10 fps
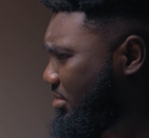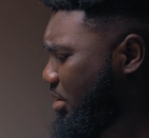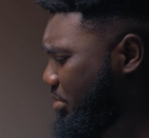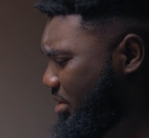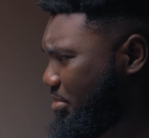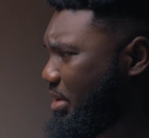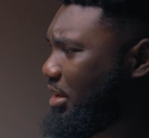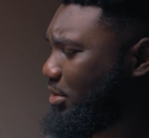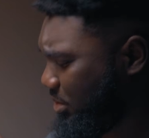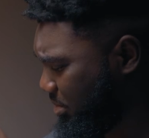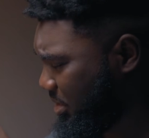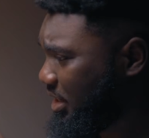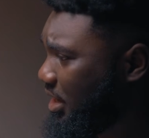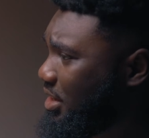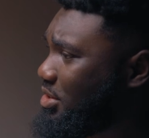I'll bring the mic close to me.
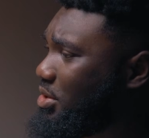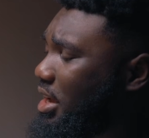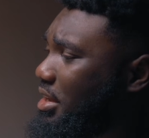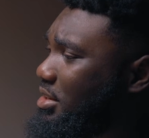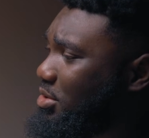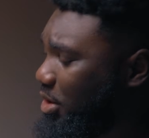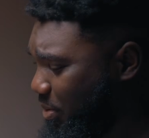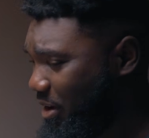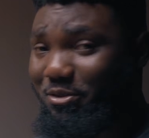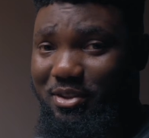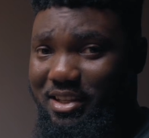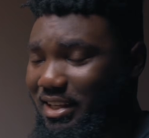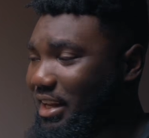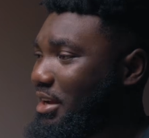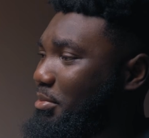So yeah, let's talk about a few things
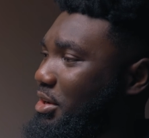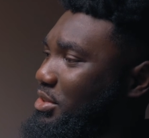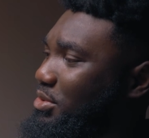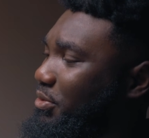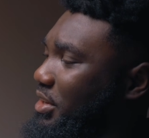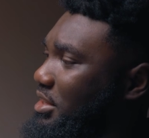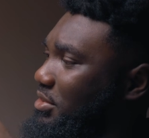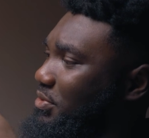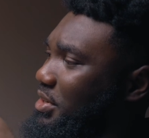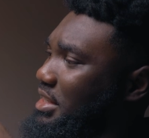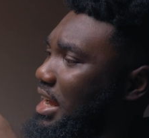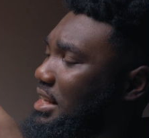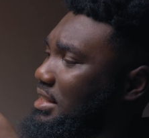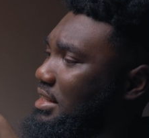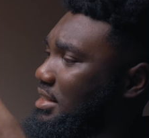I like about this. So first things first, it
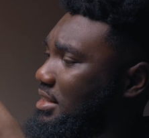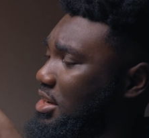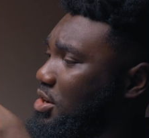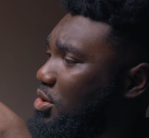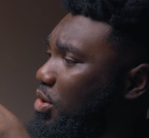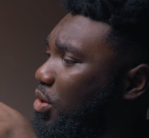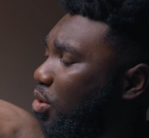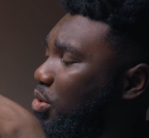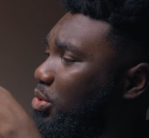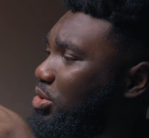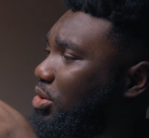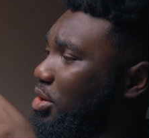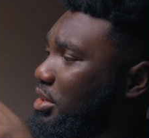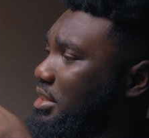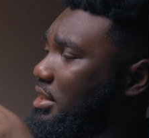has this whole
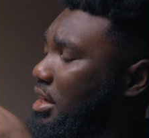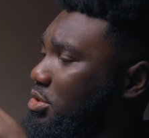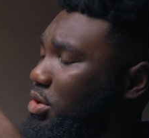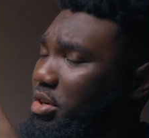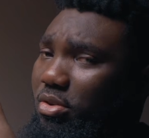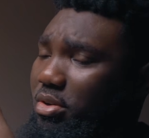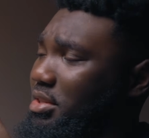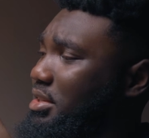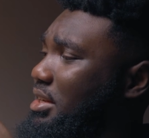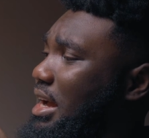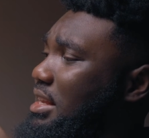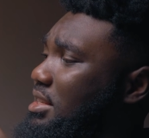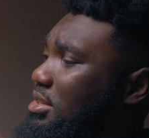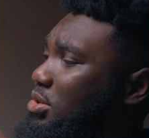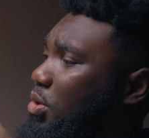tungsten. It has
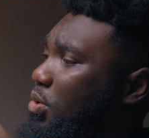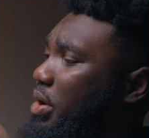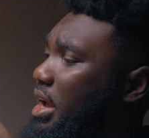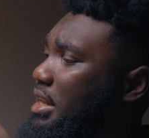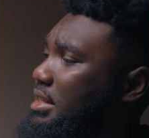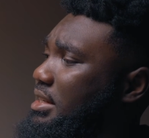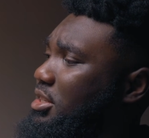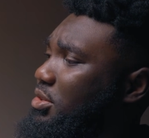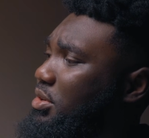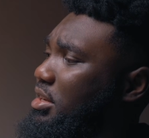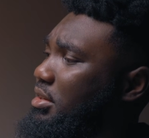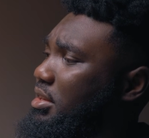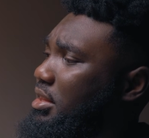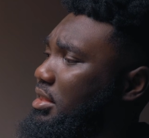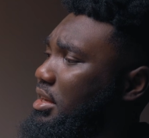this whole LED screen
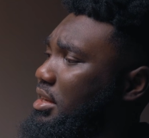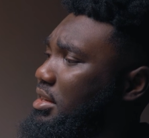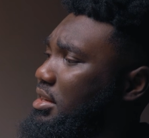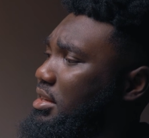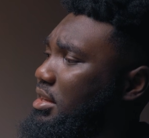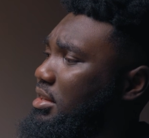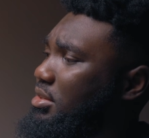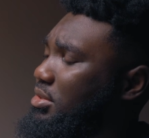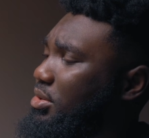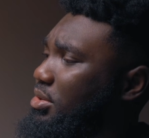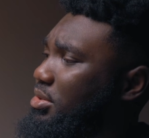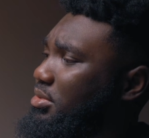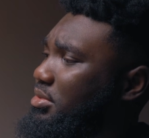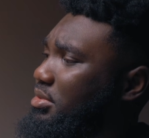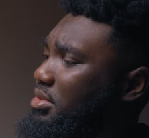thing. So,
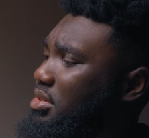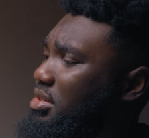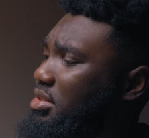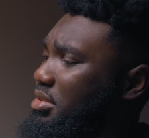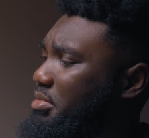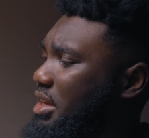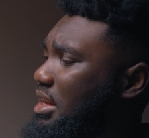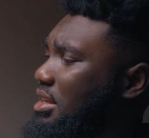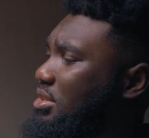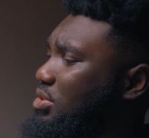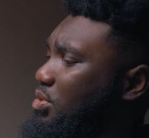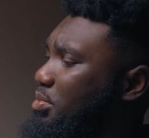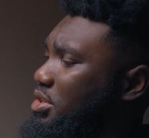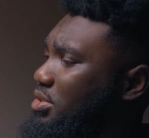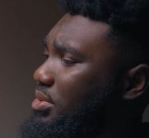oh man, that's so
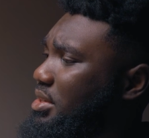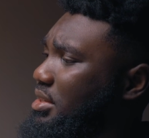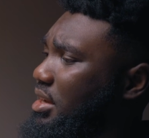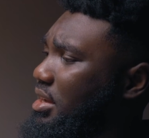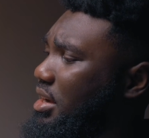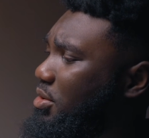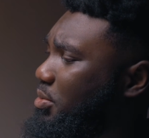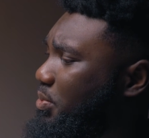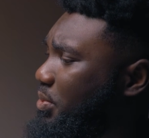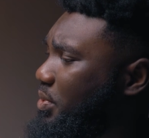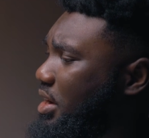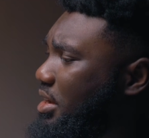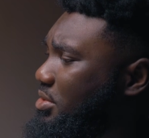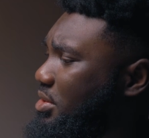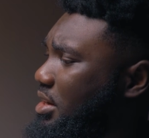much noise. I hope we
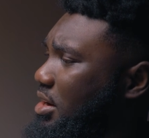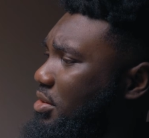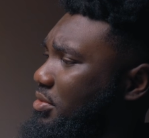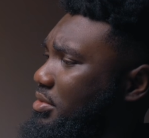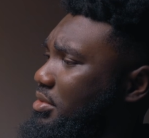can turn that off.